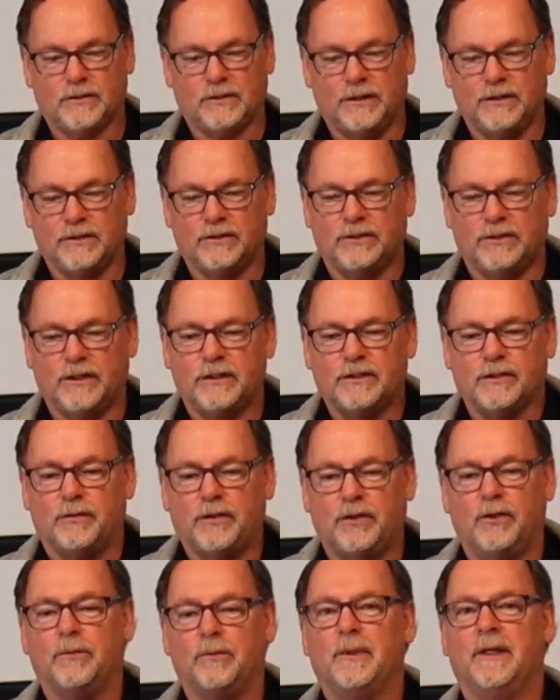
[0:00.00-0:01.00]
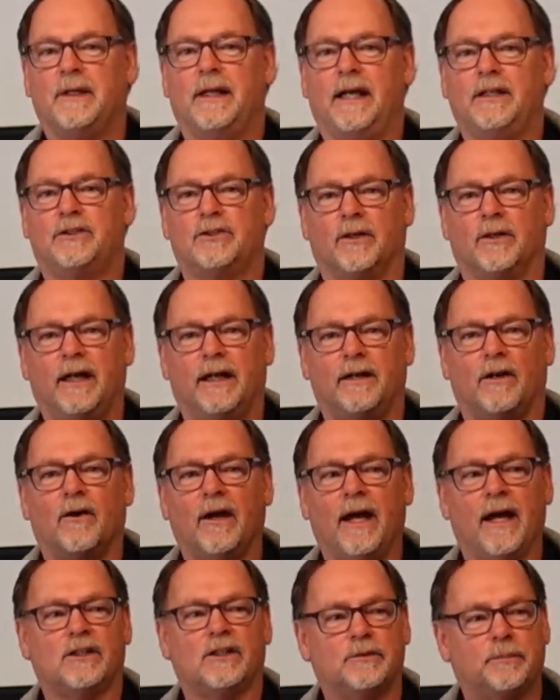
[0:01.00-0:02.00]
this sense of human nature and our
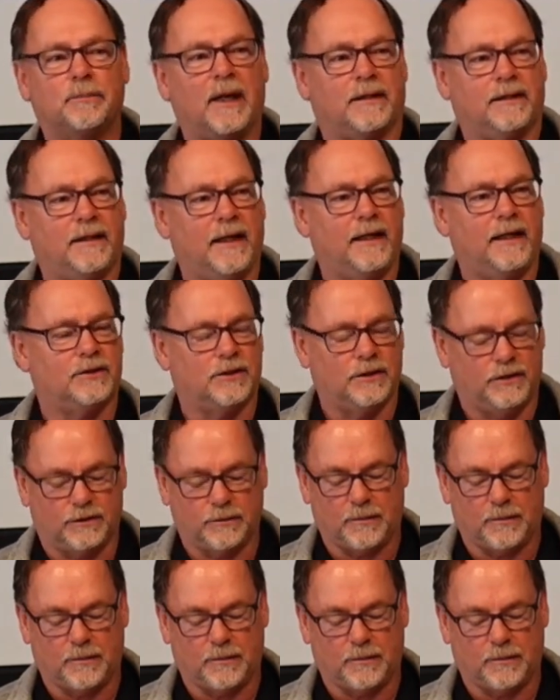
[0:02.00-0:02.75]
expectations